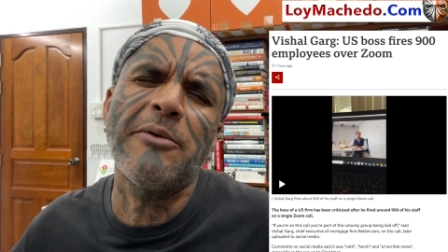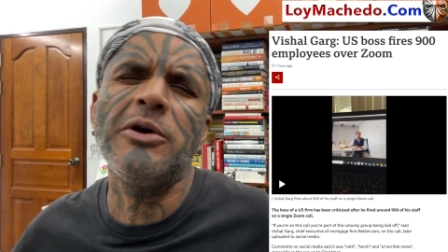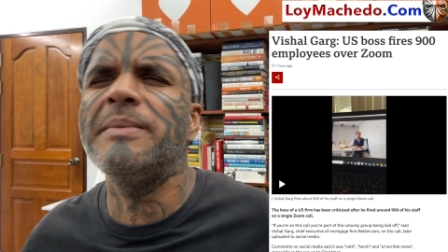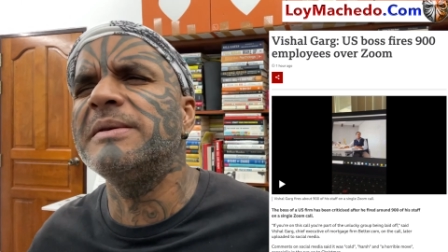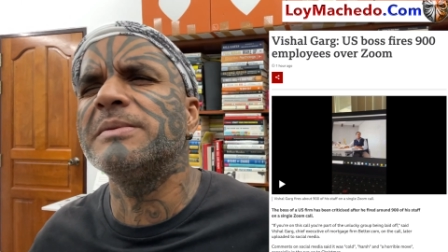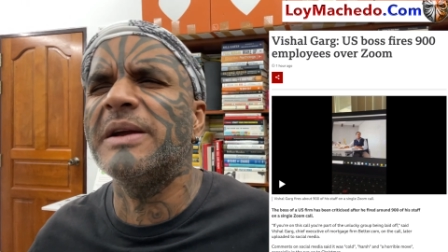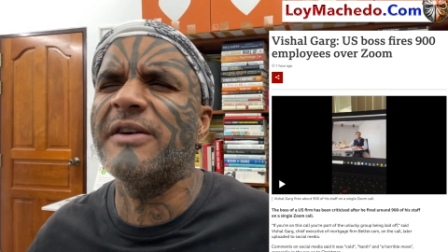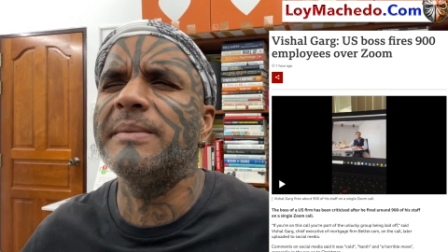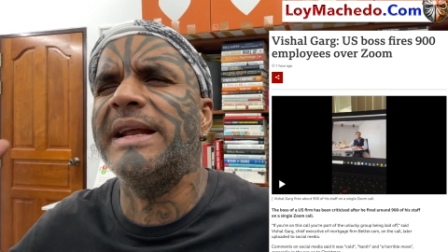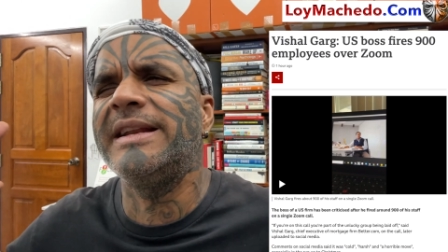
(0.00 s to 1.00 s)
I want to be with my
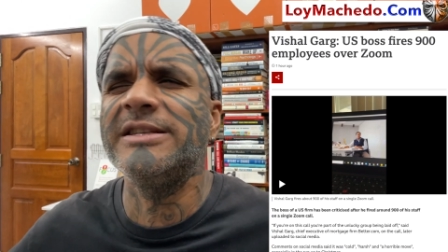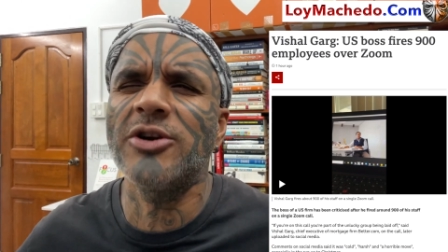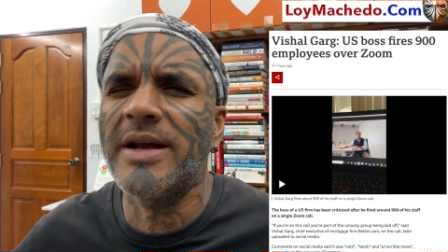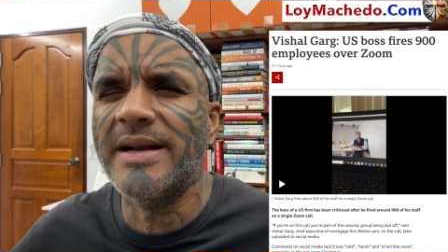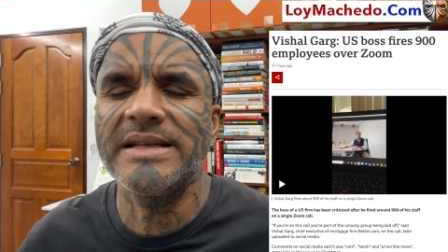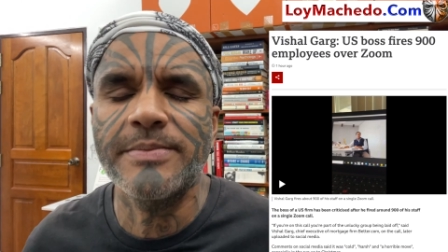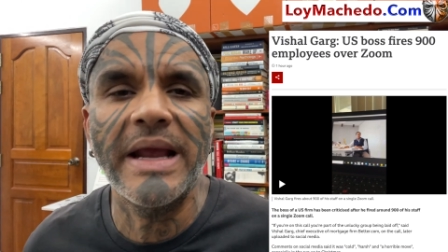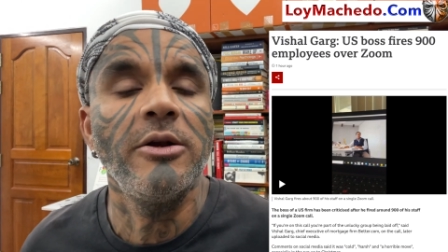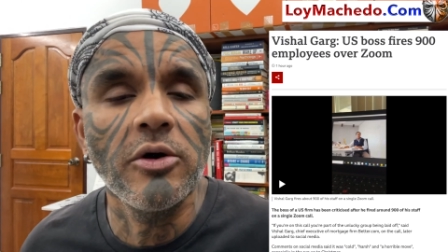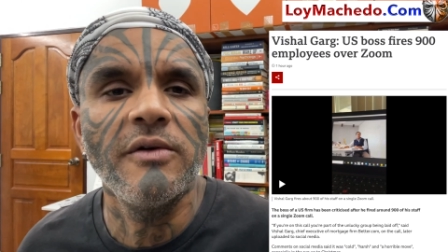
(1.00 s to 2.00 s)
family and enjoy a nice
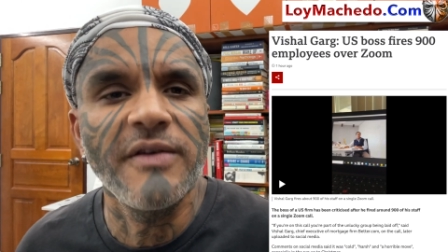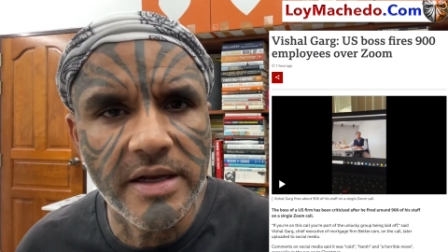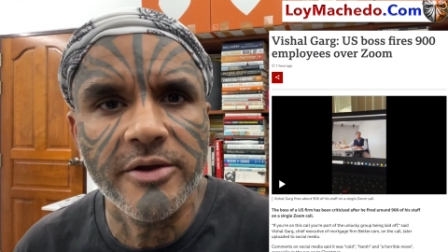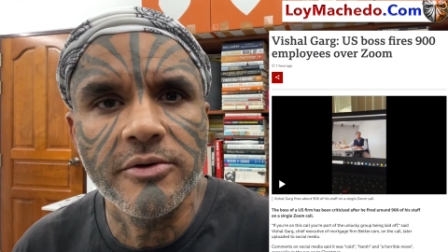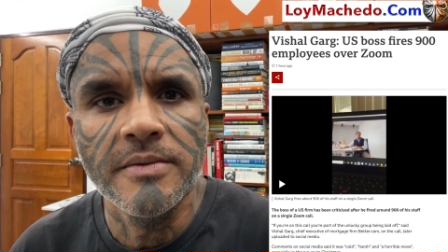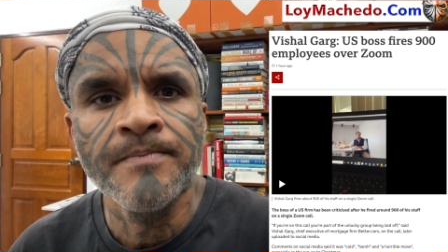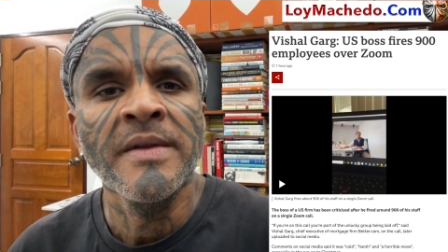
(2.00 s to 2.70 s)
pay. No, fuck you.